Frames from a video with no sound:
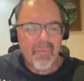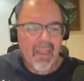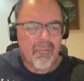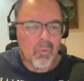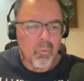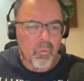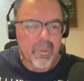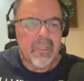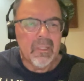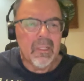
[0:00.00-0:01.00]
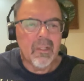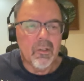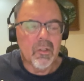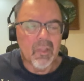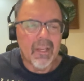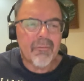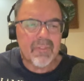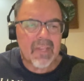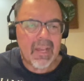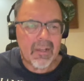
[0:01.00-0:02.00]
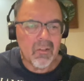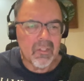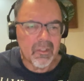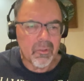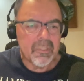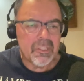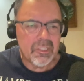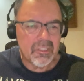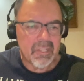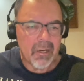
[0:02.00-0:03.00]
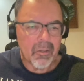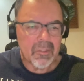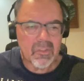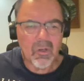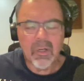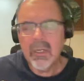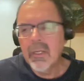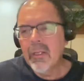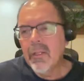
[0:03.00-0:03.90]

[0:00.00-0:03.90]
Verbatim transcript: have a really good left tackle in Christian Darrisaw.